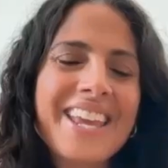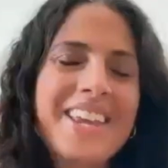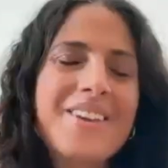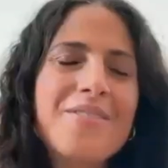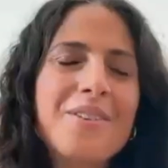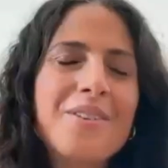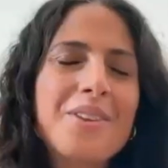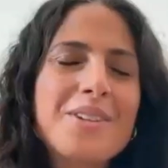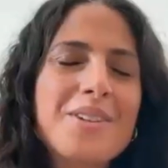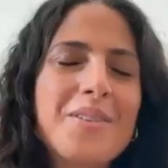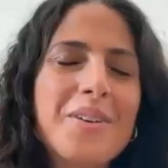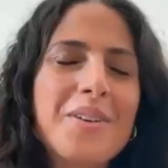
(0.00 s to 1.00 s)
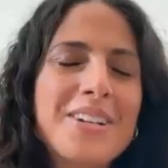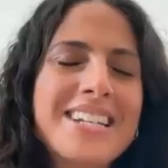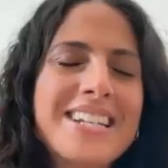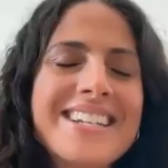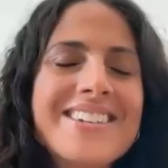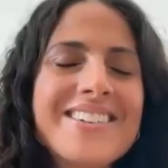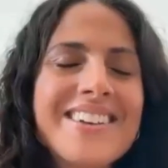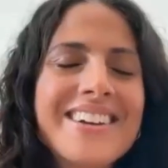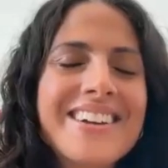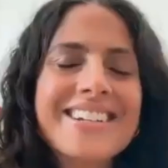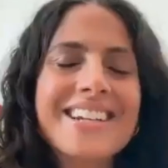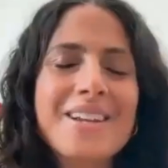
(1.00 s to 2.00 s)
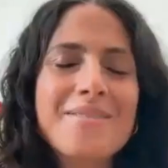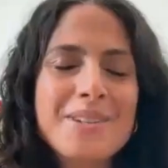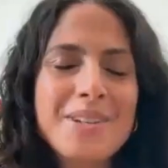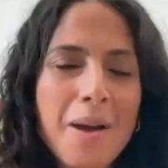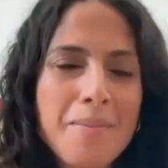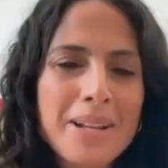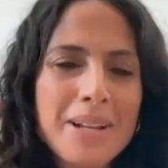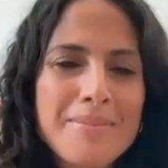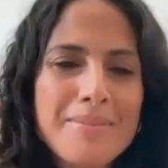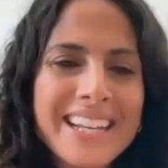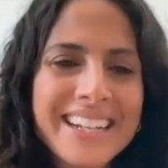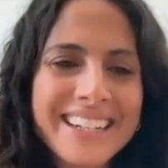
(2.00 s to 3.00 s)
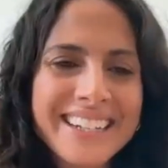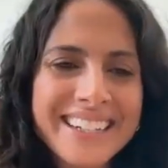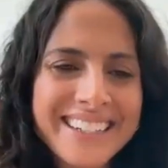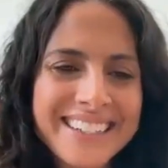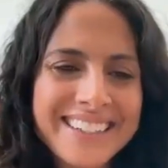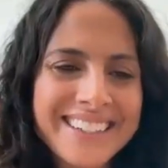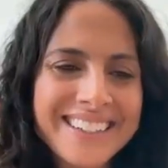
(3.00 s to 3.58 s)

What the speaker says: Thank you for this gorgeous introduction. I'm so happy to be here.